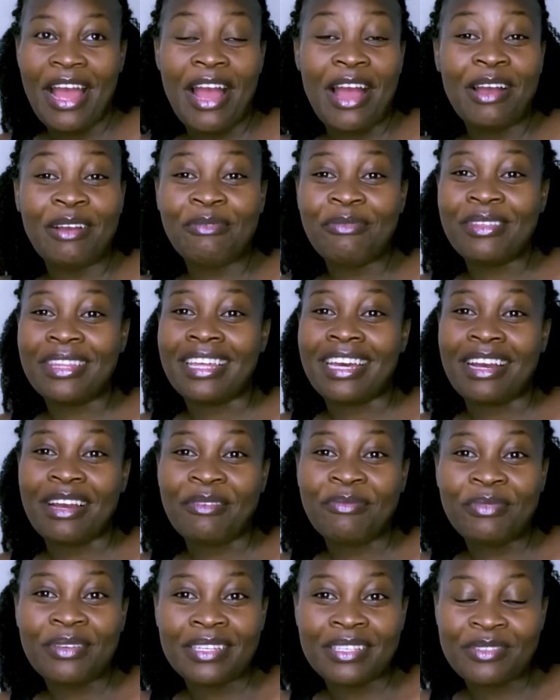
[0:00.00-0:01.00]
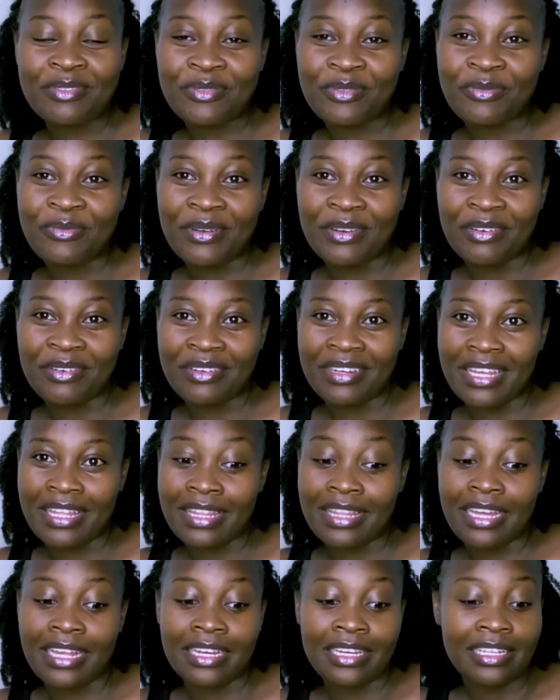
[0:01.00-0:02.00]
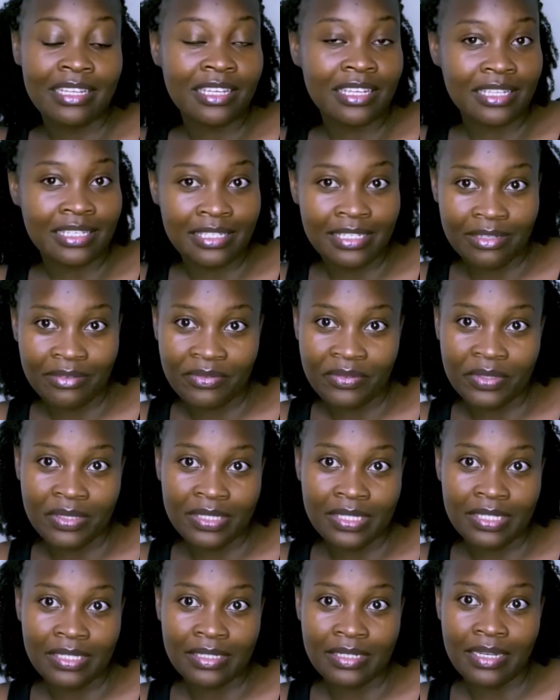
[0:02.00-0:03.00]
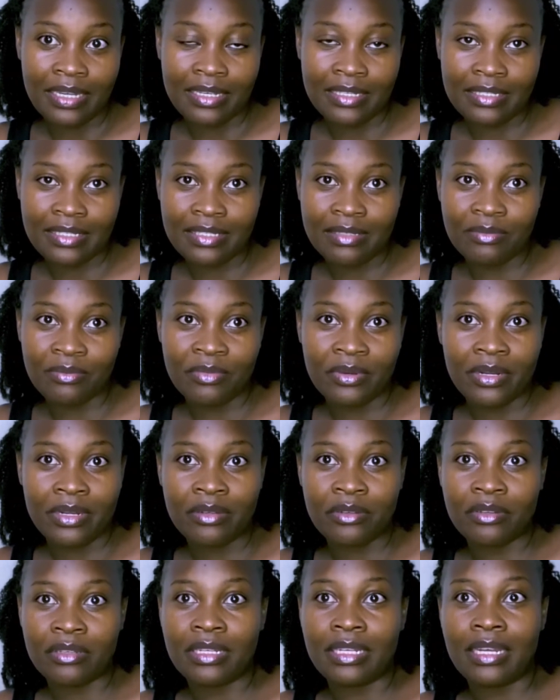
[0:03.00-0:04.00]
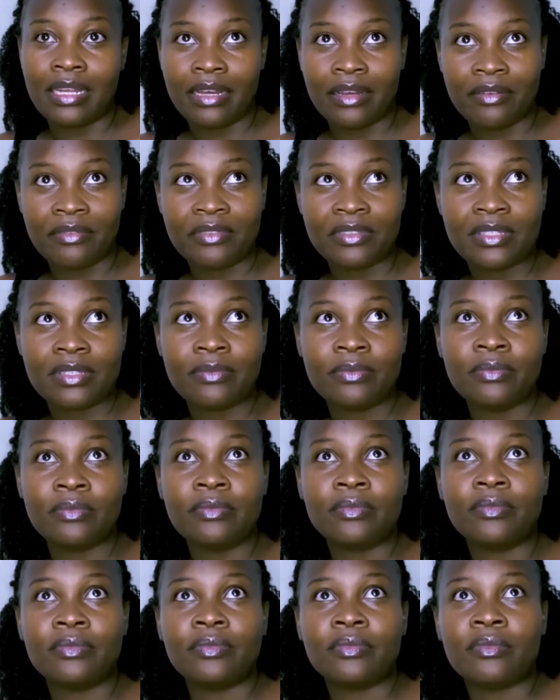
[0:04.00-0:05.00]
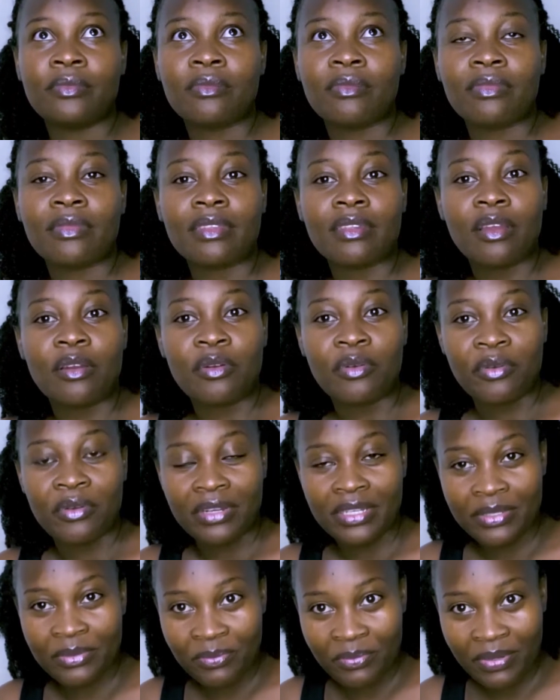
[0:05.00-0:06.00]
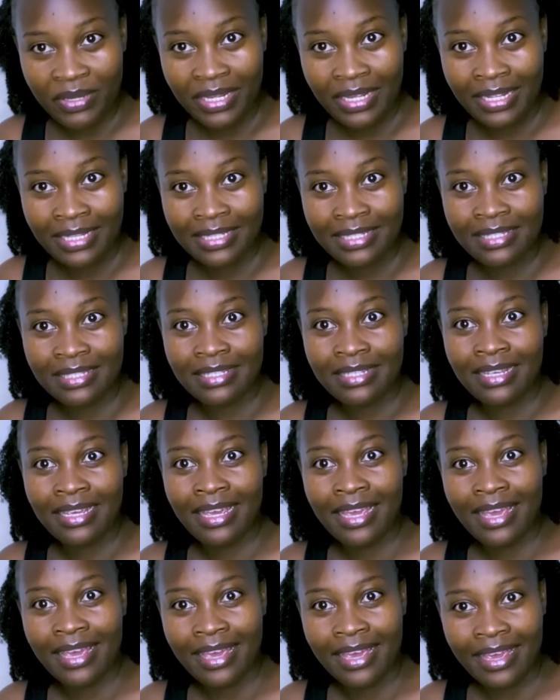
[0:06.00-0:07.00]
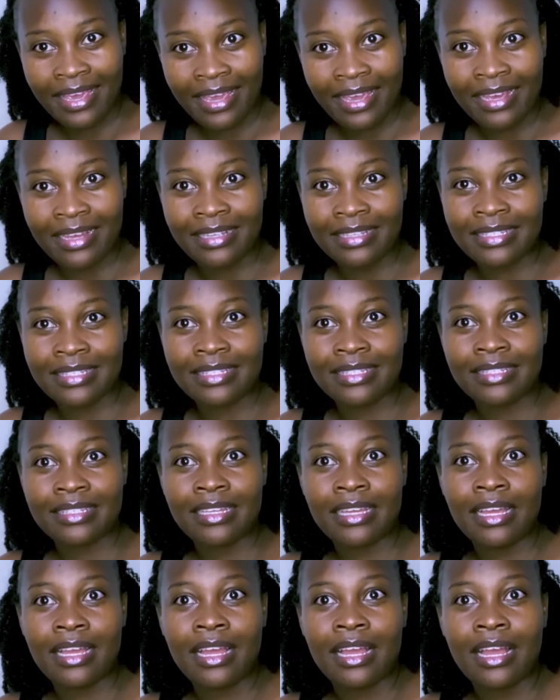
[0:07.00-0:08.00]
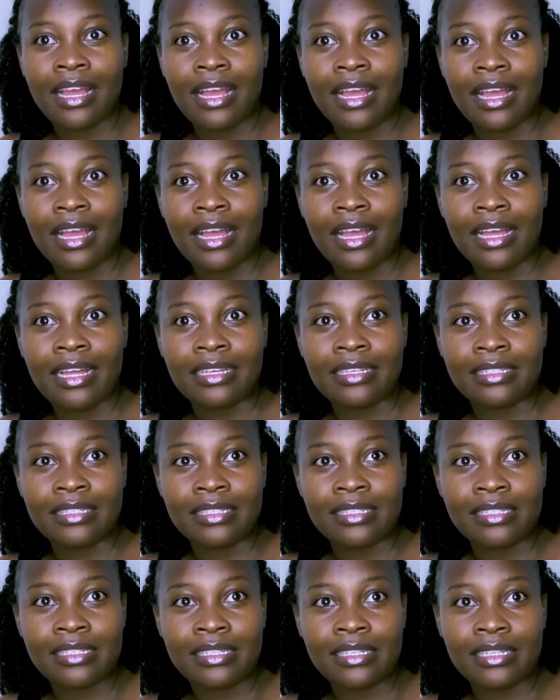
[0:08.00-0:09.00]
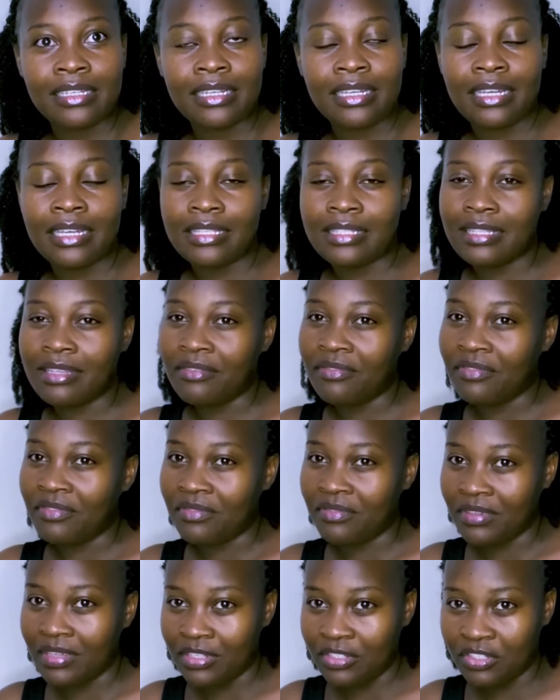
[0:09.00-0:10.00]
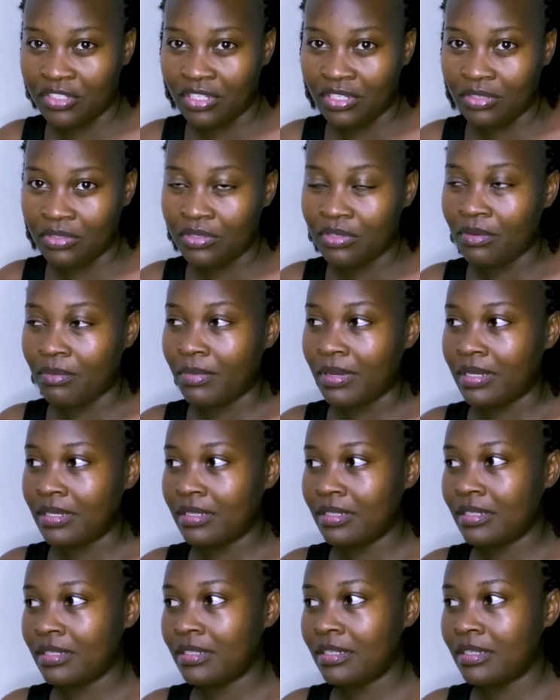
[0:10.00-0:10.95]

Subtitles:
I'll be the happiest woman on earth. And he definitely does. Brandon loves, respects, cares, and he's a gentleman.